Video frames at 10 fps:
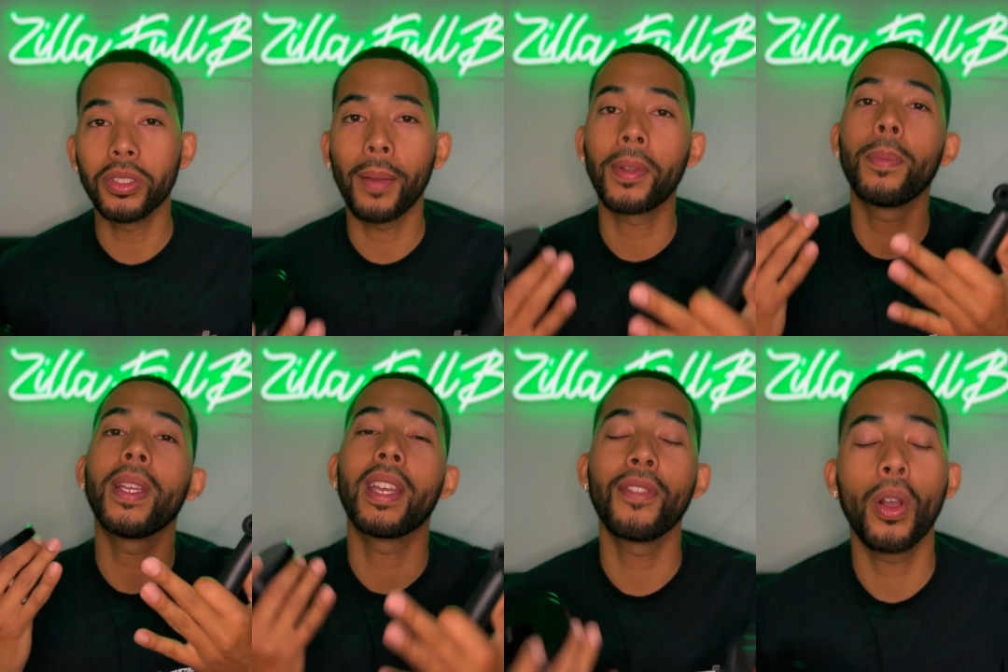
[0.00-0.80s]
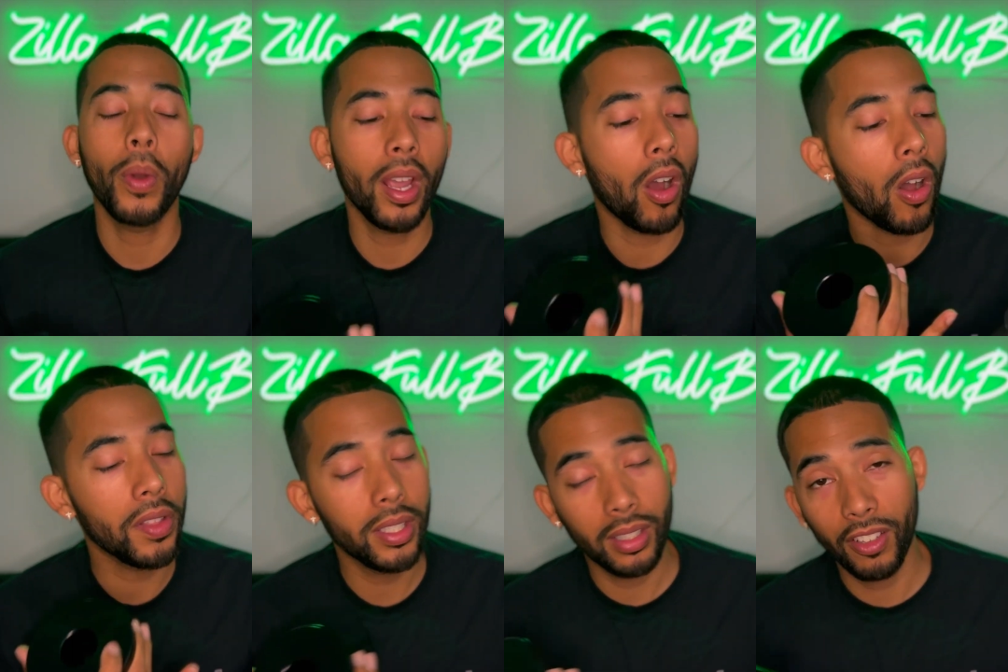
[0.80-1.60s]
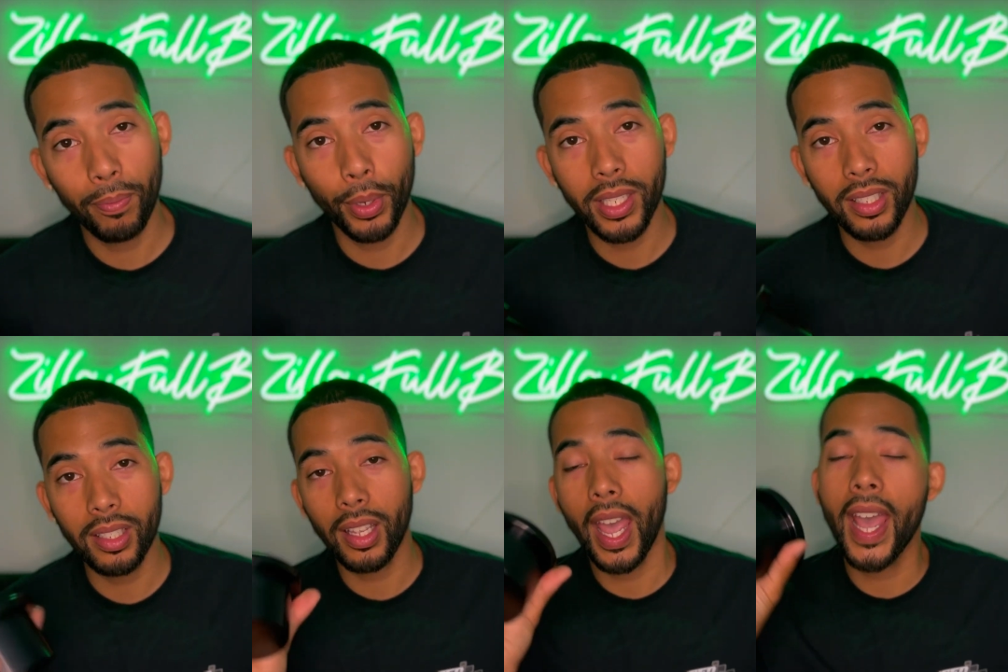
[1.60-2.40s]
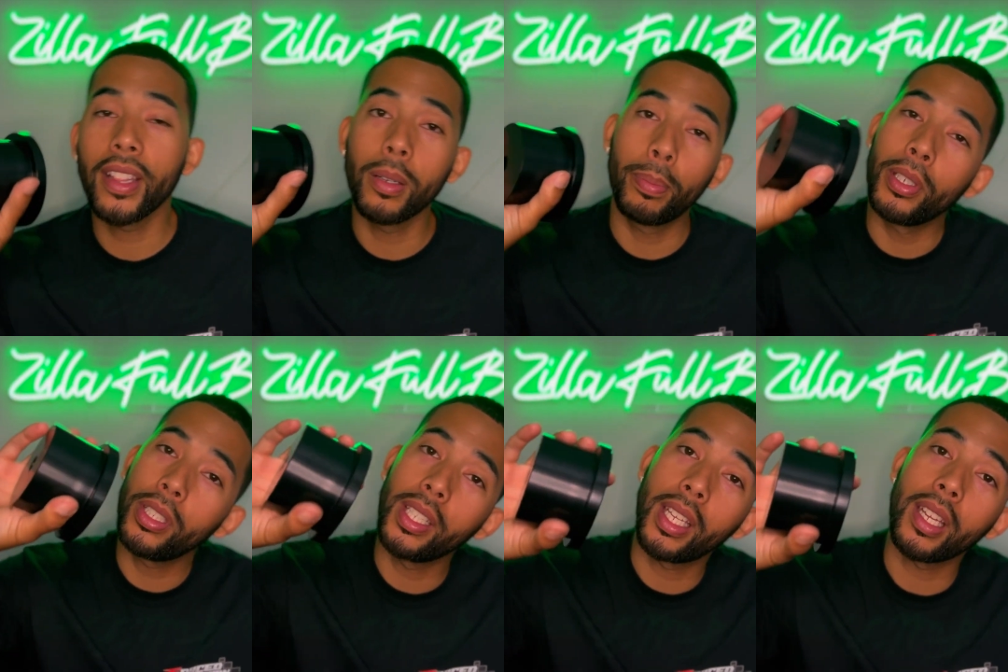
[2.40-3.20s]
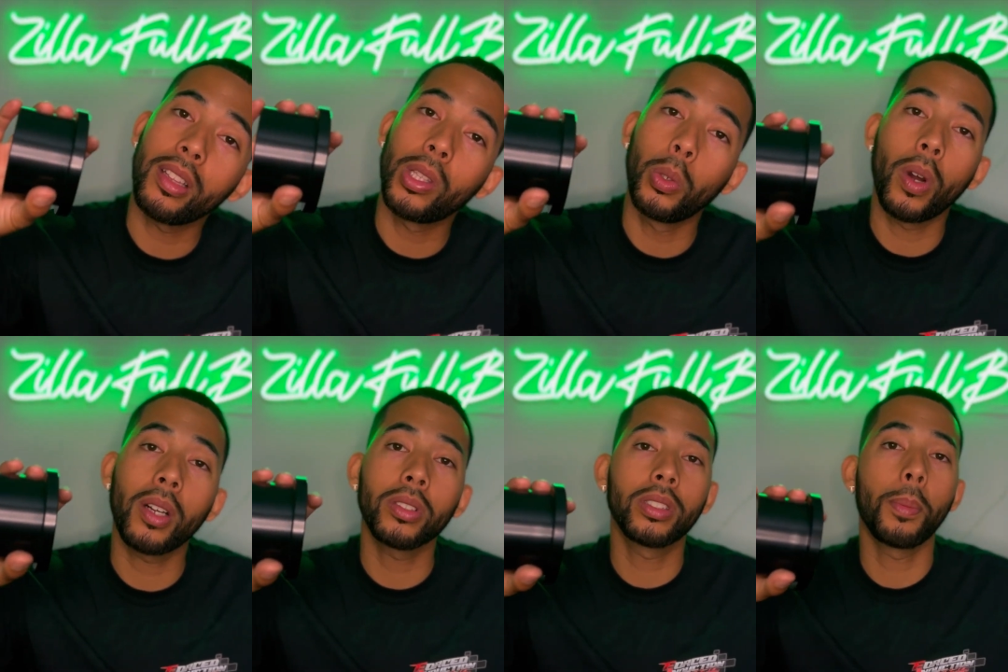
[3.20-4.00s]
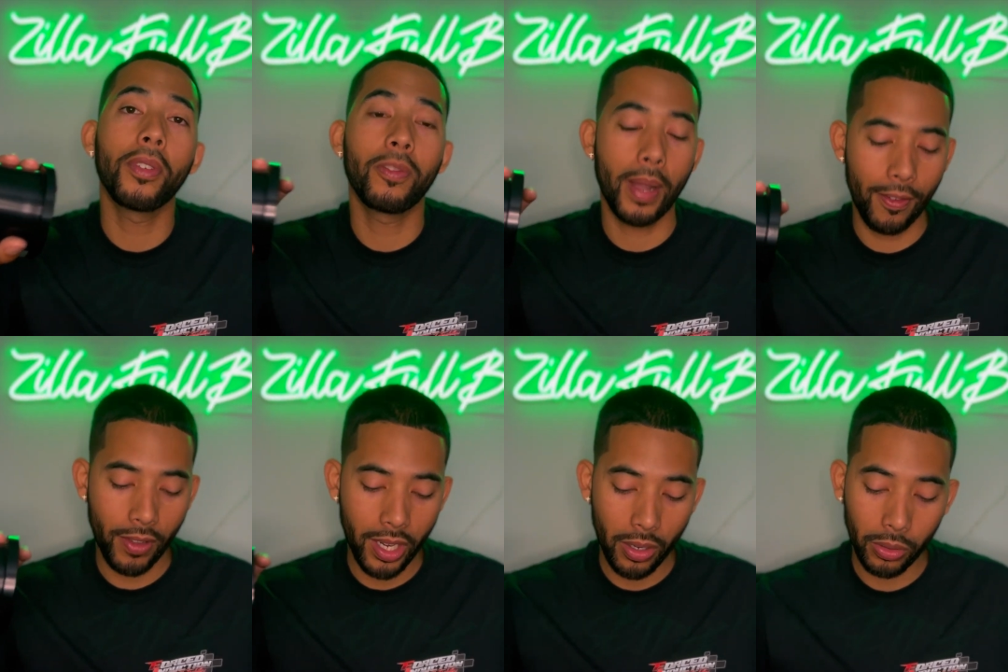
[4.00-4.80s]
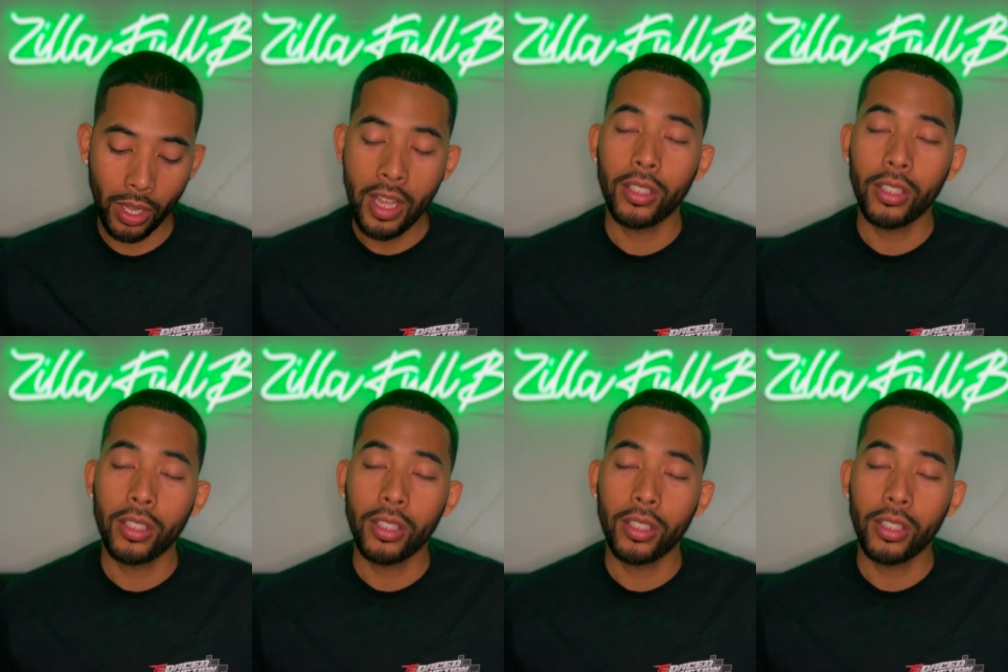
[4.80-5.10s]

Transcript: I'm gonna be giving away all these diff braces and the bushing kit throughout some of my videos.